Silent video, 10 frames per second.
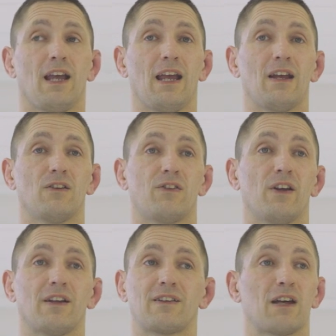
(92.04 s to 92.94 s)
is
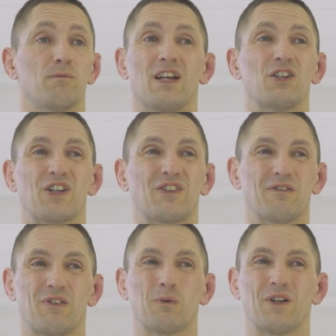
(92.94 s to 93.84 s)
that it's kept me
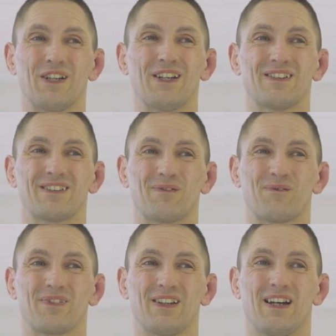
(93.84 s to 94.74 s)
interested for twenty years,
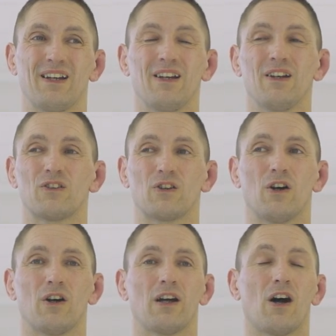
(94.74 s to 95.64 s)
yeah?
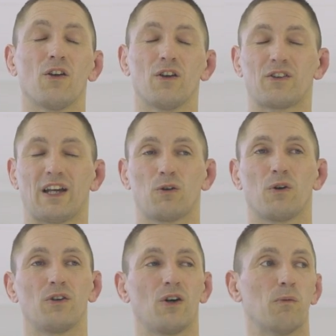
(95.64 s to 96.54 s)
So although
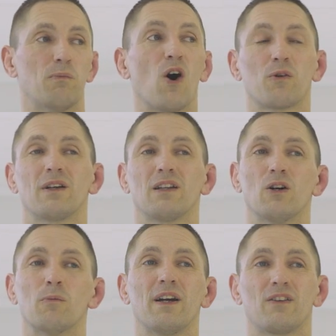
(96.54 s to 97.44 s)
Taekwondo bored me a
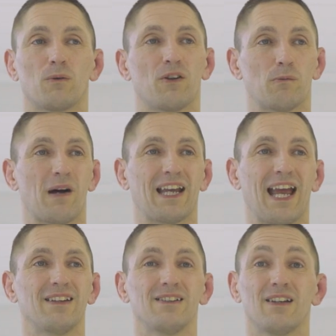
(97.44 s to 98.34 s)
little bit towards the back
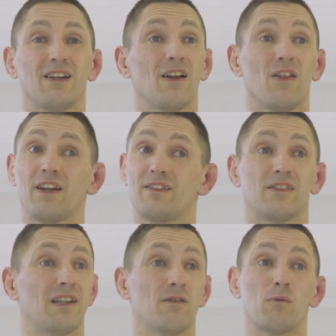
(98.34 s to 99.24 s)
end, this
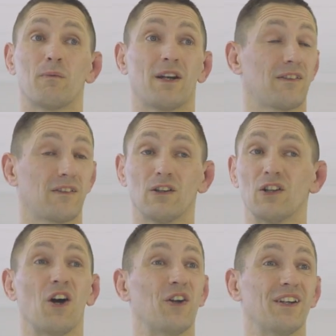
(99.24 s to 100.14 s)
has never bothered me, I'm still
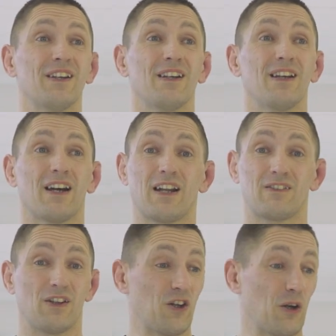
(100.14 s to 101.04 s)
learning. And I
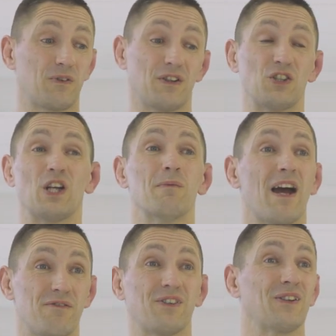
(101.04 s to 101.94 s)
turn up to the gym
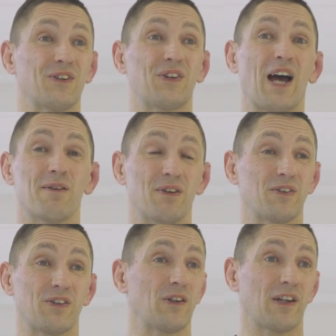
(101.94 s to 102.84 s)
every single time and
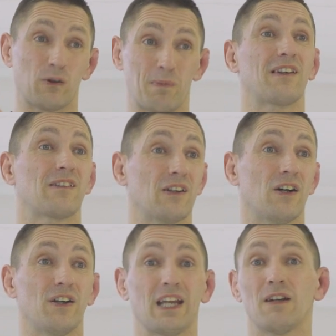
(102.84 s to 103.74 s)
still expect to
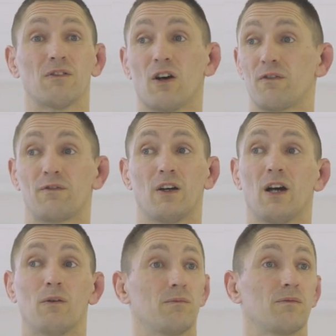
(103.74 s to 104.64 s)
learn even off,
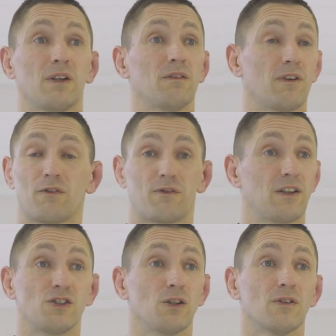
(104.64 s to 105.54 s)
um, even off
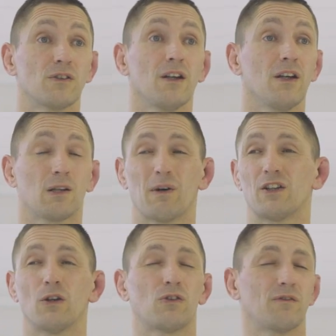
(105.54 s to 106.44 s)
fresh students. They might
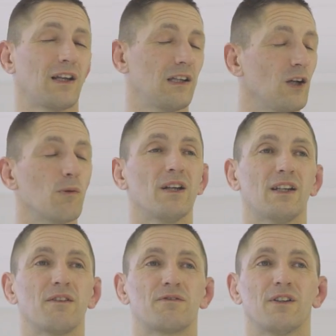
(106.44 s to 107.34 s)
do something a little bit
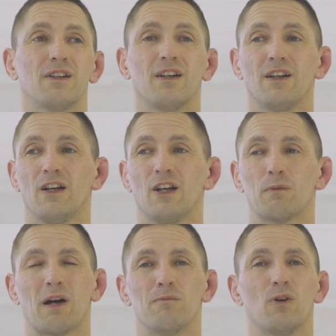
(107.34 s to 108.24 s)
different.
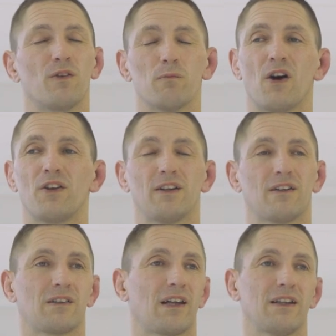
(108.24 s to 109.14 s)
They might move the body in a
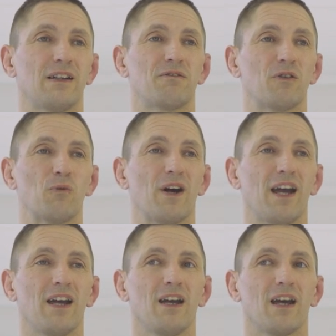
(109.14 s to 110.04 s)
slightly different
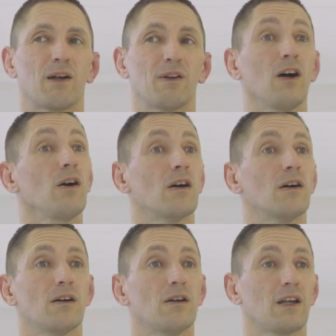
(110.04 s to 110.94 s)
way. And I'm like, oh,
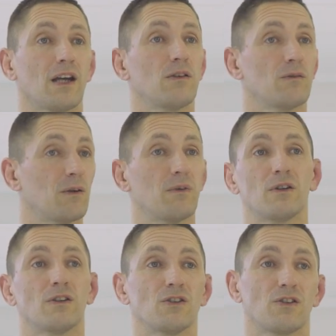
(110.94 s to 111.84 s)
okay, maybe we
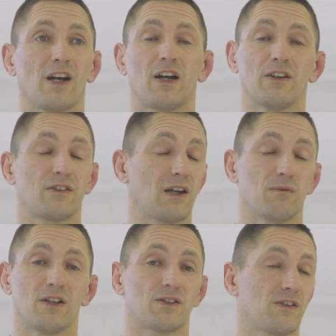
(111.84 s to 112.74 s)
can adjust that. And it's kept
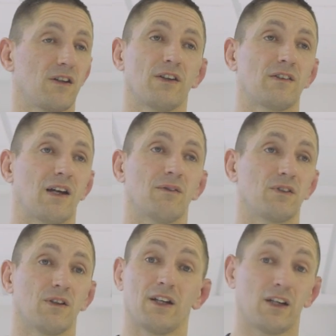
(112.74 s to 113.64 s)
me interested all this time,
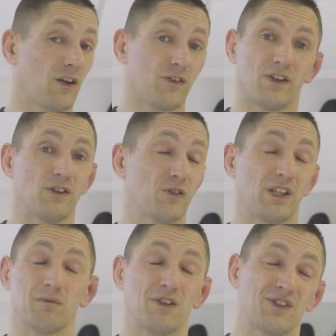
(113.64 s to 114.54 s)
so, and it continues to
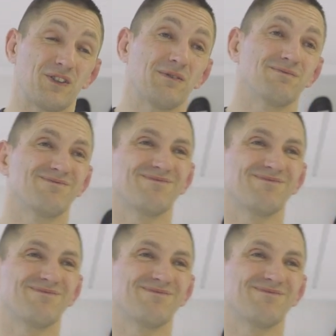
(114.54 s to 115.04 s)
keep me interested.